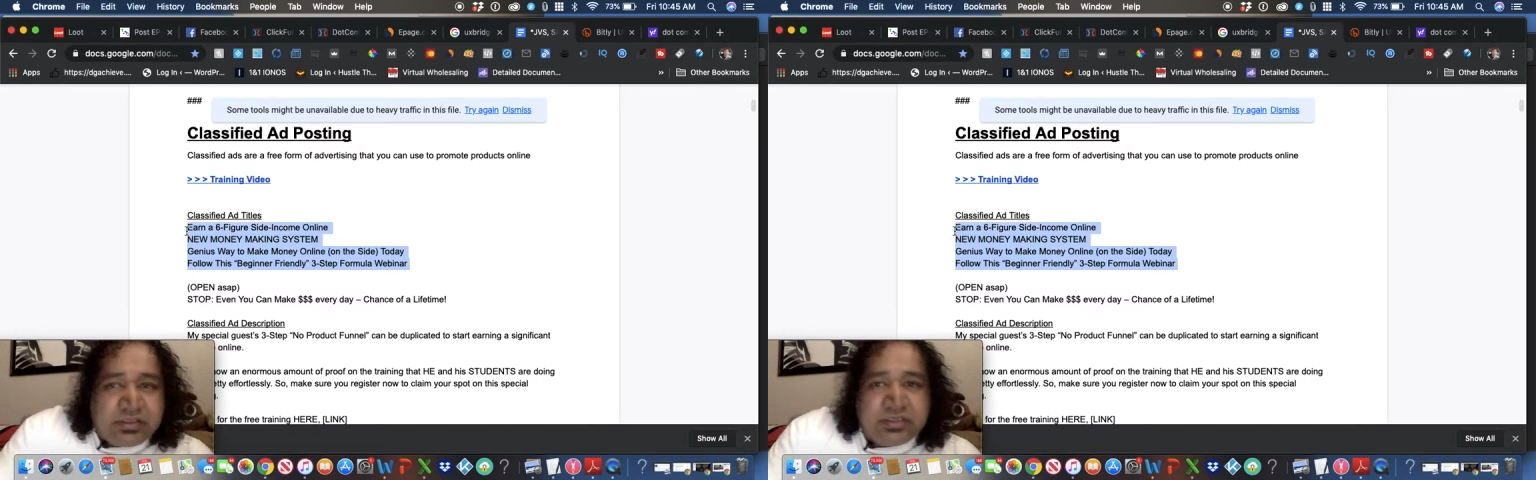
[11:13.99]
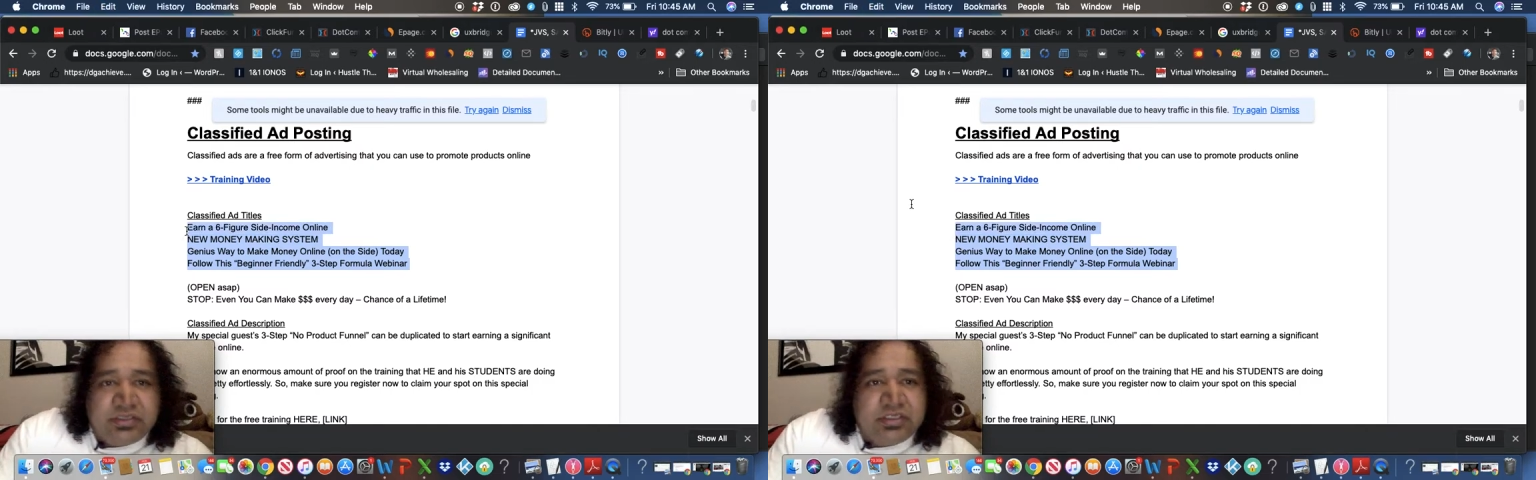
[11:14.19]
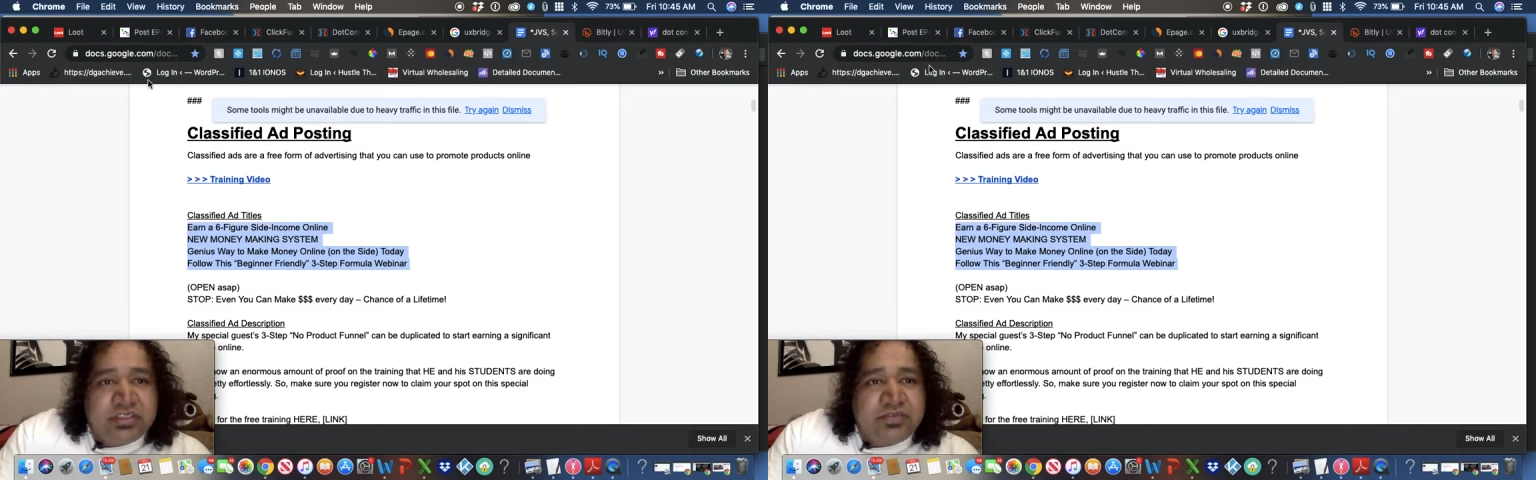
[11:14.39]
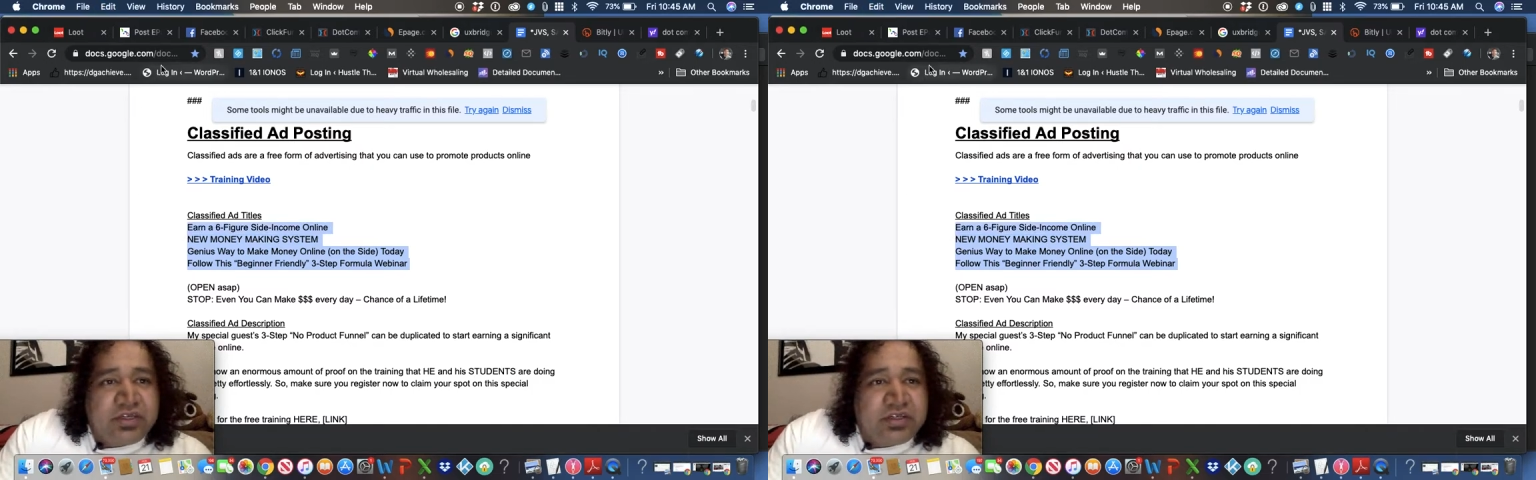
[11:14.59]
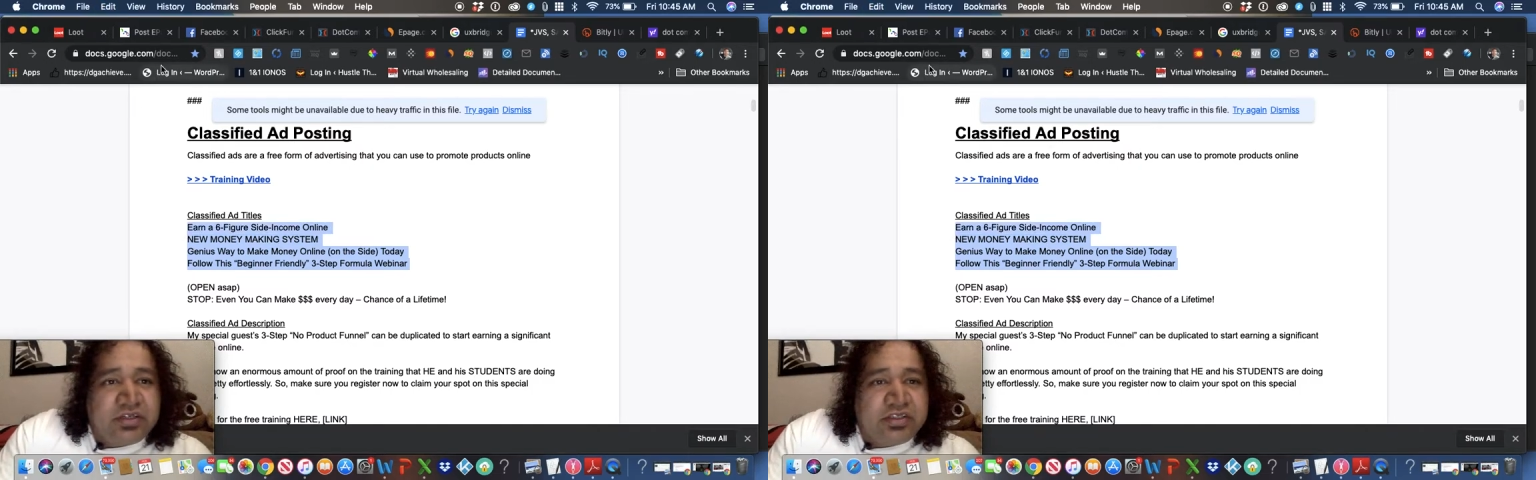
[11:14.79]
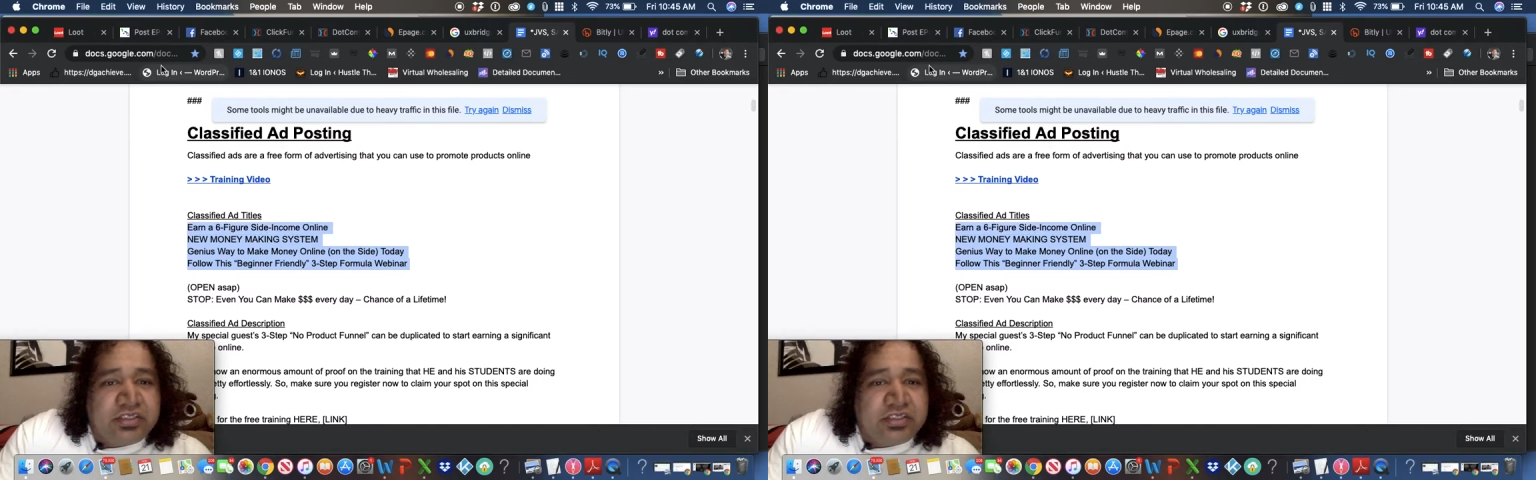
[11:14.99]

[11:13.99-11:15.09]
6 figures.